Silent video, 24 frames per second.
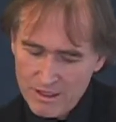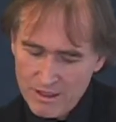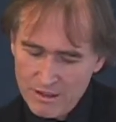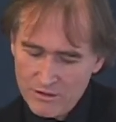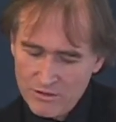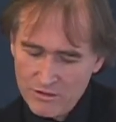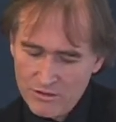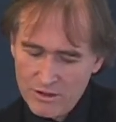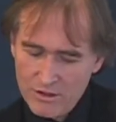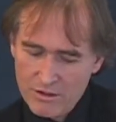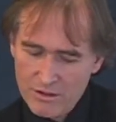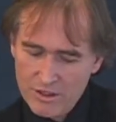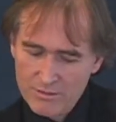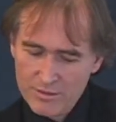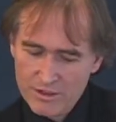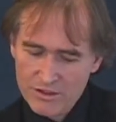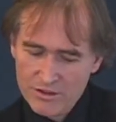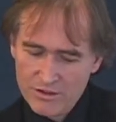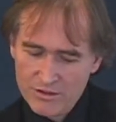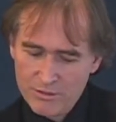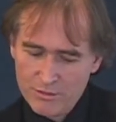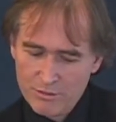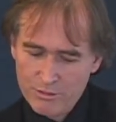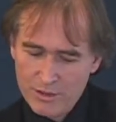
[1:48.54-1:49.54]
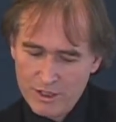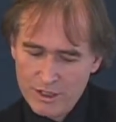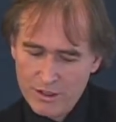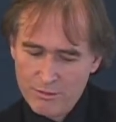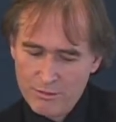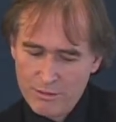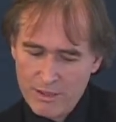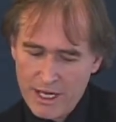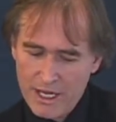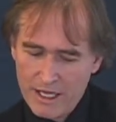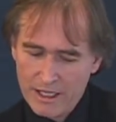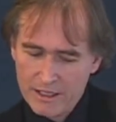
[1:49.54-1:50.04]
So let me just bring you
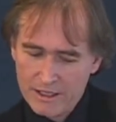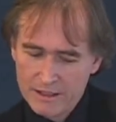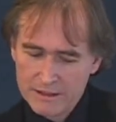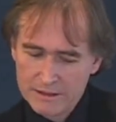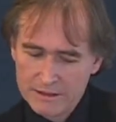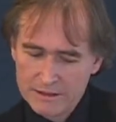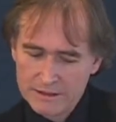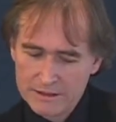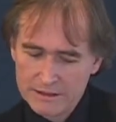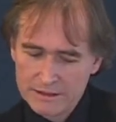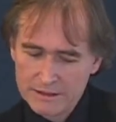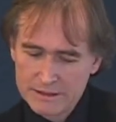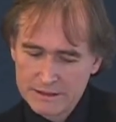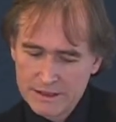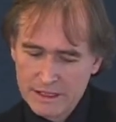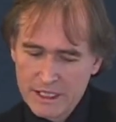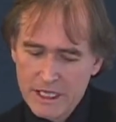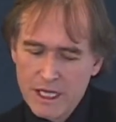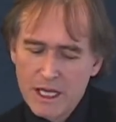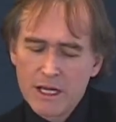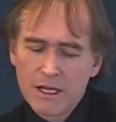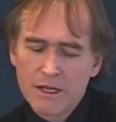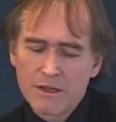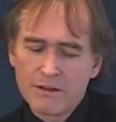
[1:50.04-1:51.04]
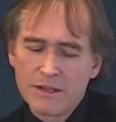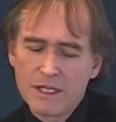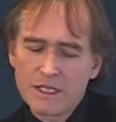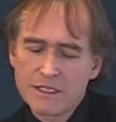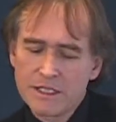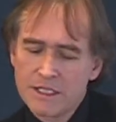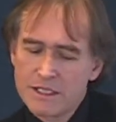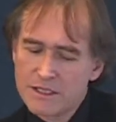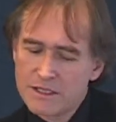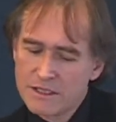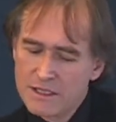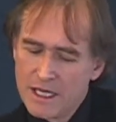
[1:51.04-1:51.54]
back.
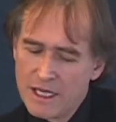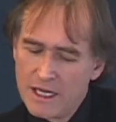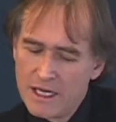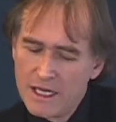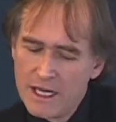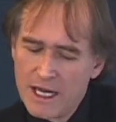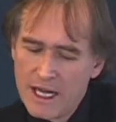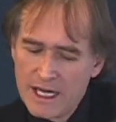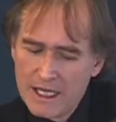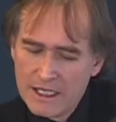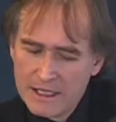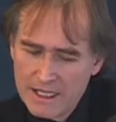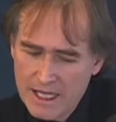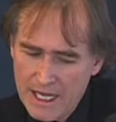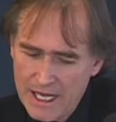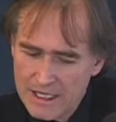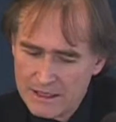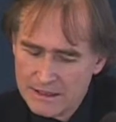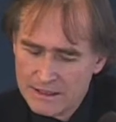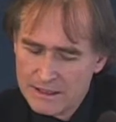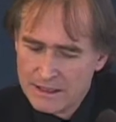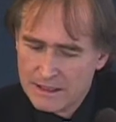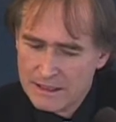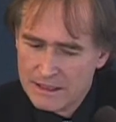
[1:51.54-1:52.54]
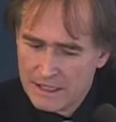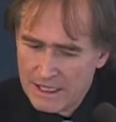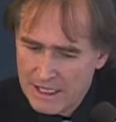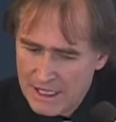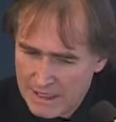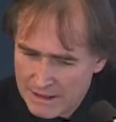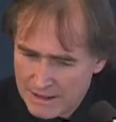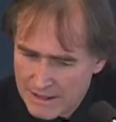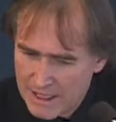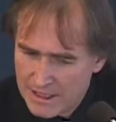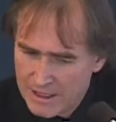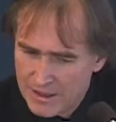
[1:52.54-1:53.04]
This is, again,
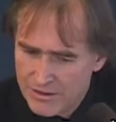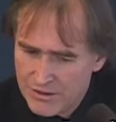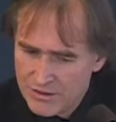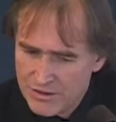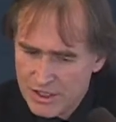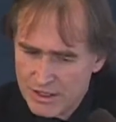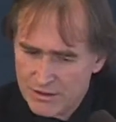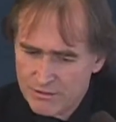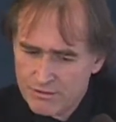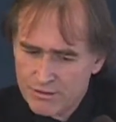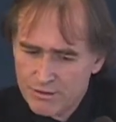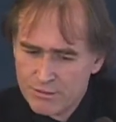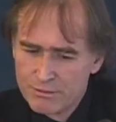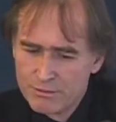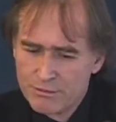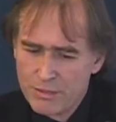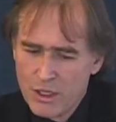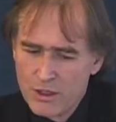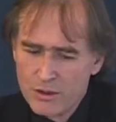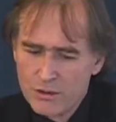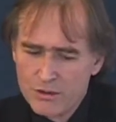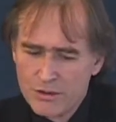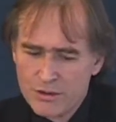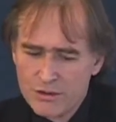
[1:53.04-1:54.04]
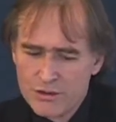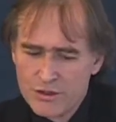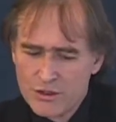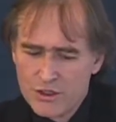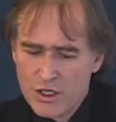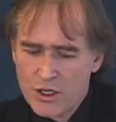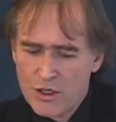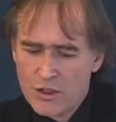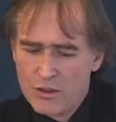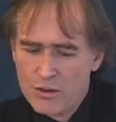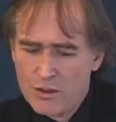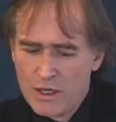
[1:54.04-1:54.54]
data you've seen from both
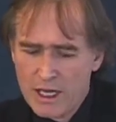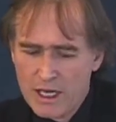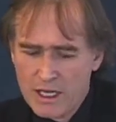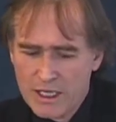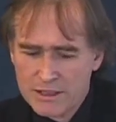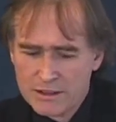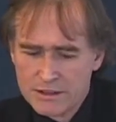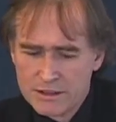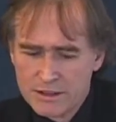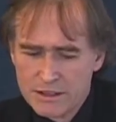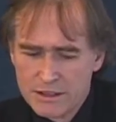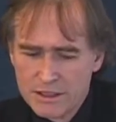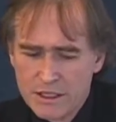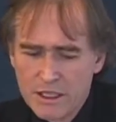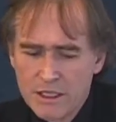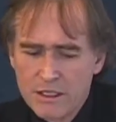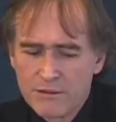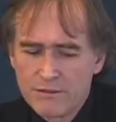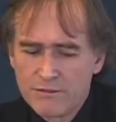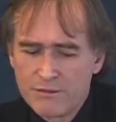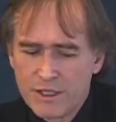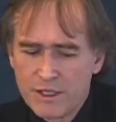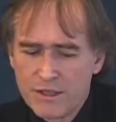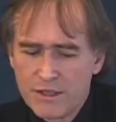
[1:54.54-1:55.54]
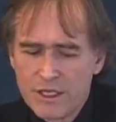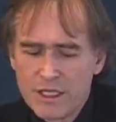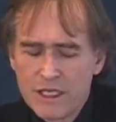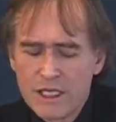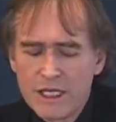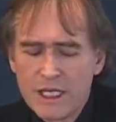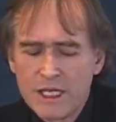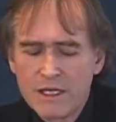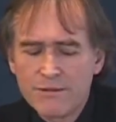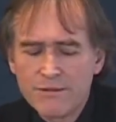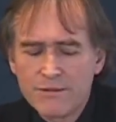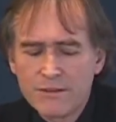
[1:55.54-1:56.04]
Joe and Vera.
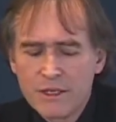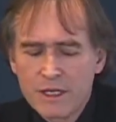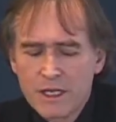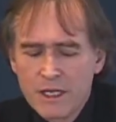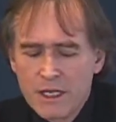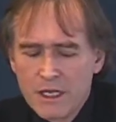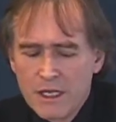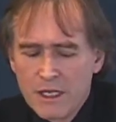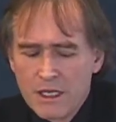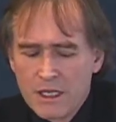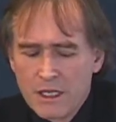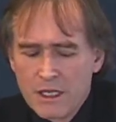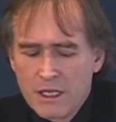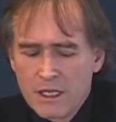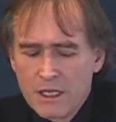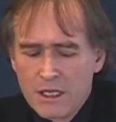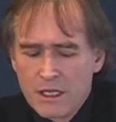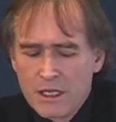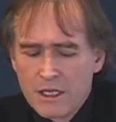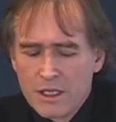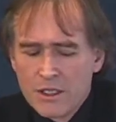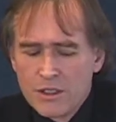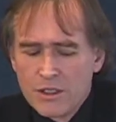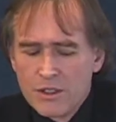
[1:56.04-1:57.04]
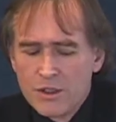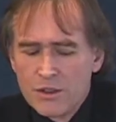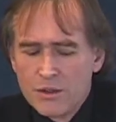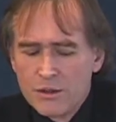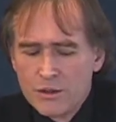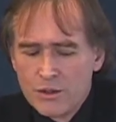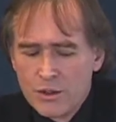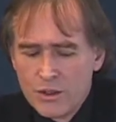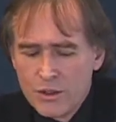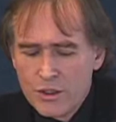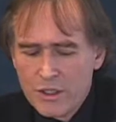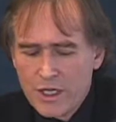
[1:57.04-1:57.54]
If you
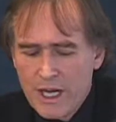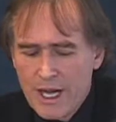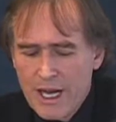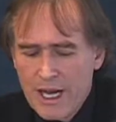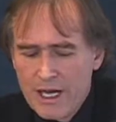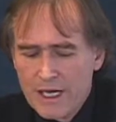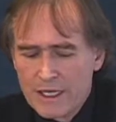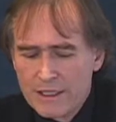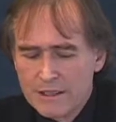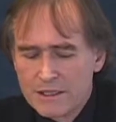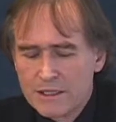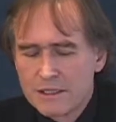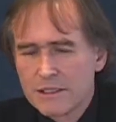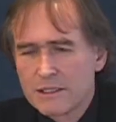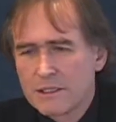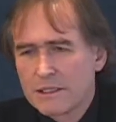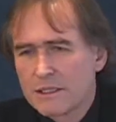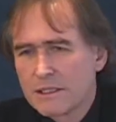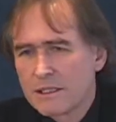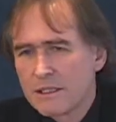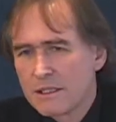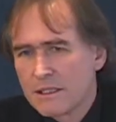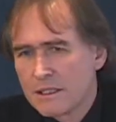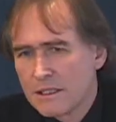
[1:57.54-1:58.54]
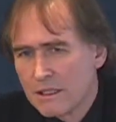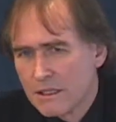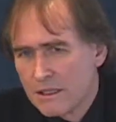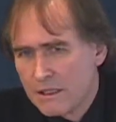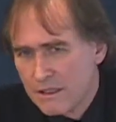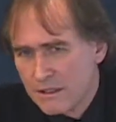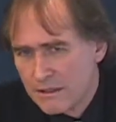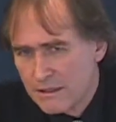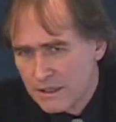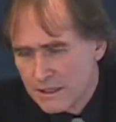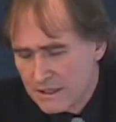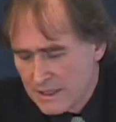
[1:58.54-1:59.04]
look at
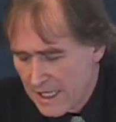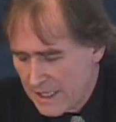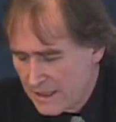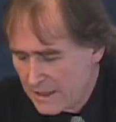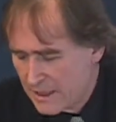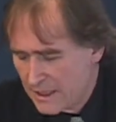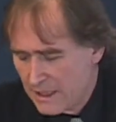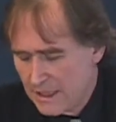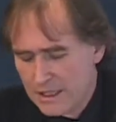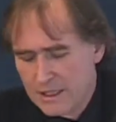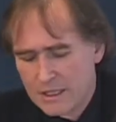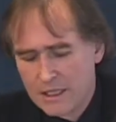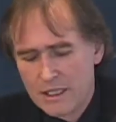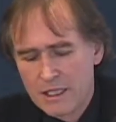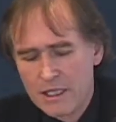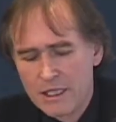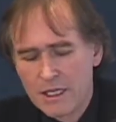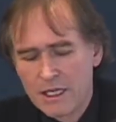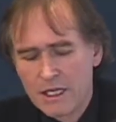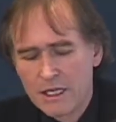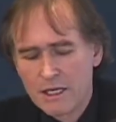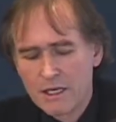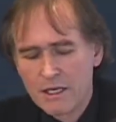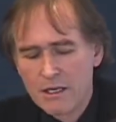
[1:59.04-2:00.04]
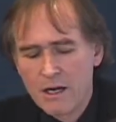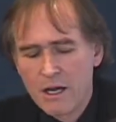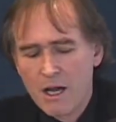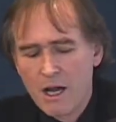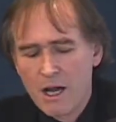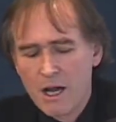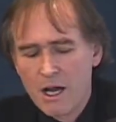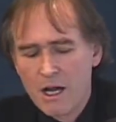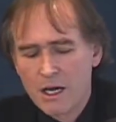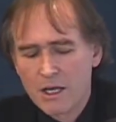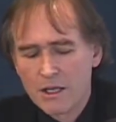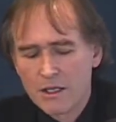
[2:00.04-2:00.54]
the data in here
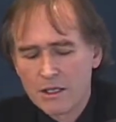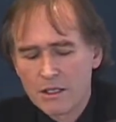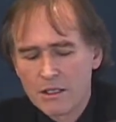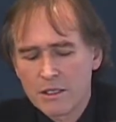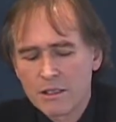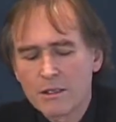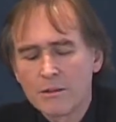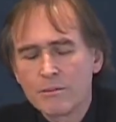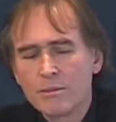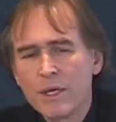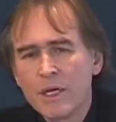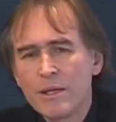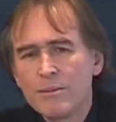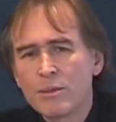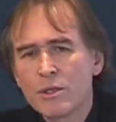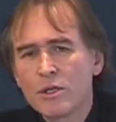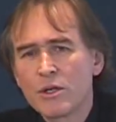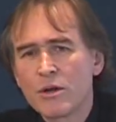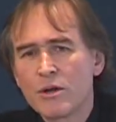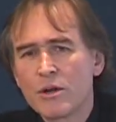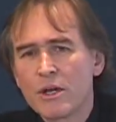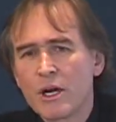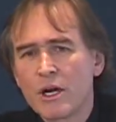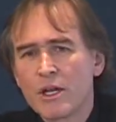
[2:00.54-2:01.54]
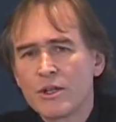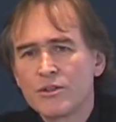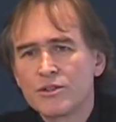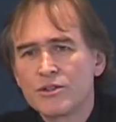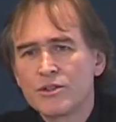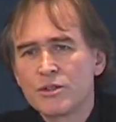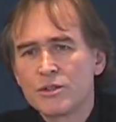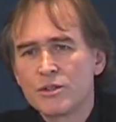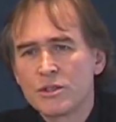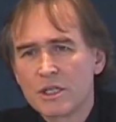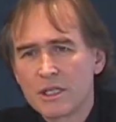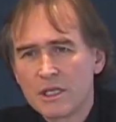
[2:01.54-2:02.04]
on people going on
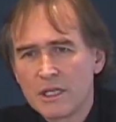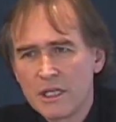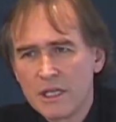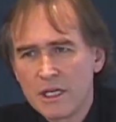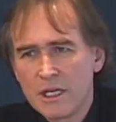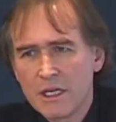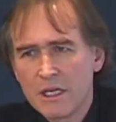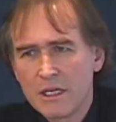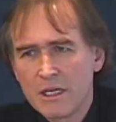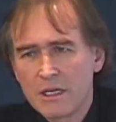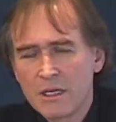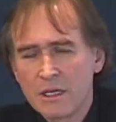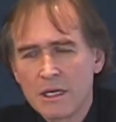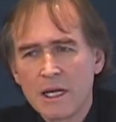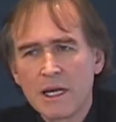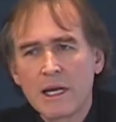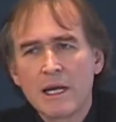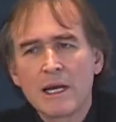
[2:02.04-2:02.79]
to clear